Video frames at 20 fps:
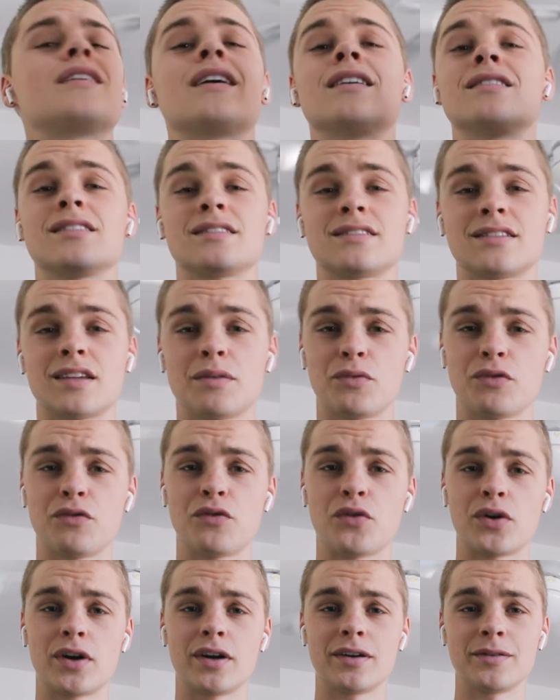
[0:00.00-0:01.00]
as I said
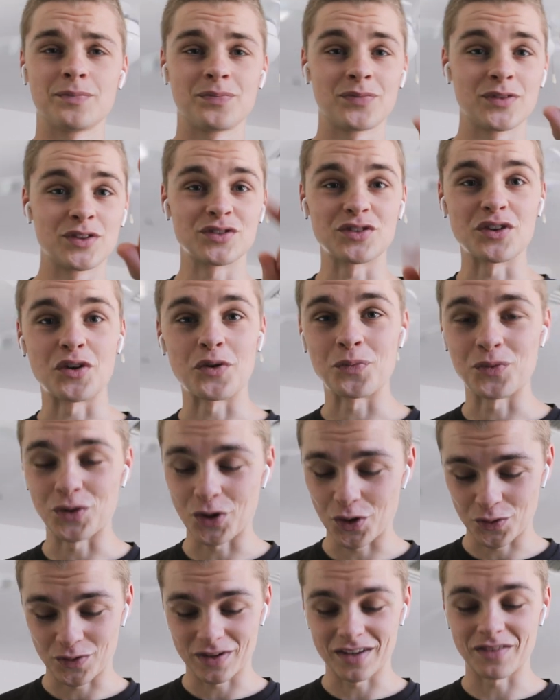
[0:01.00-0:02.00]
before. So
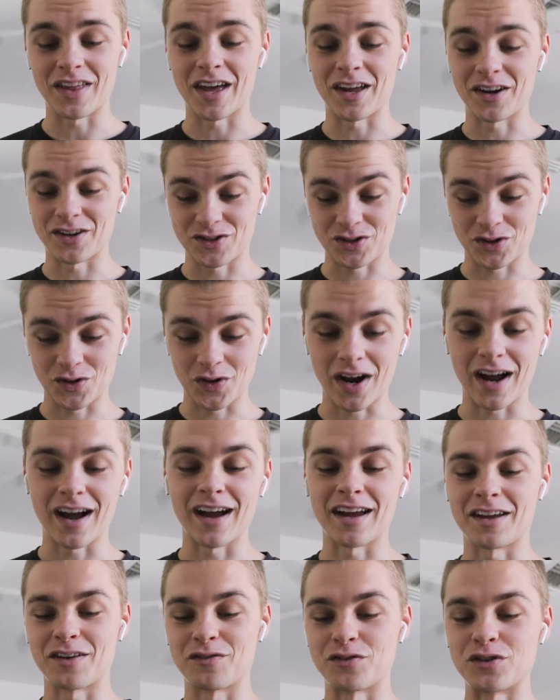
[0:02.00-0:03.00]
go give that a
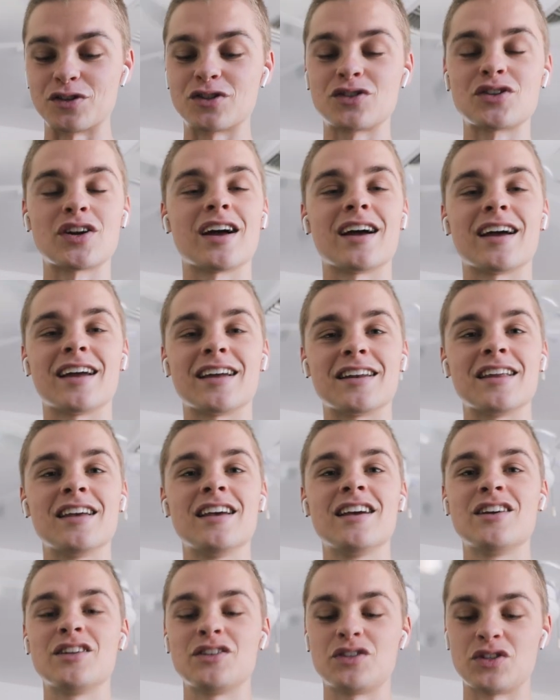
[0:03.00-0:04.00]
try if you're trying
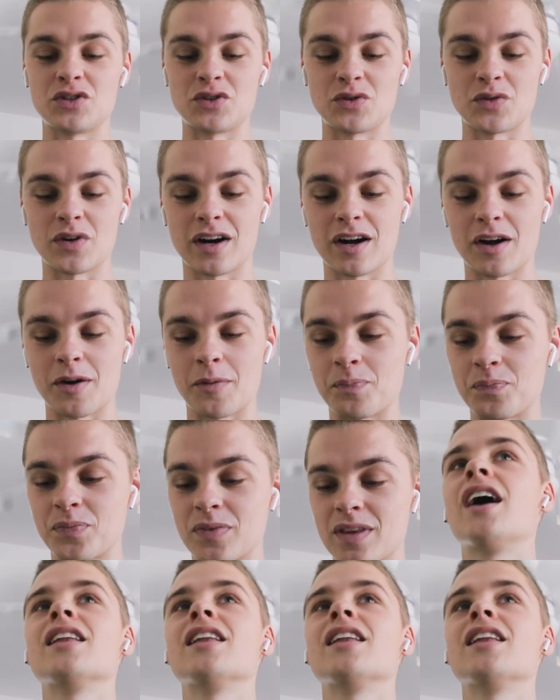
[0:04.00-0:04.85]
to um,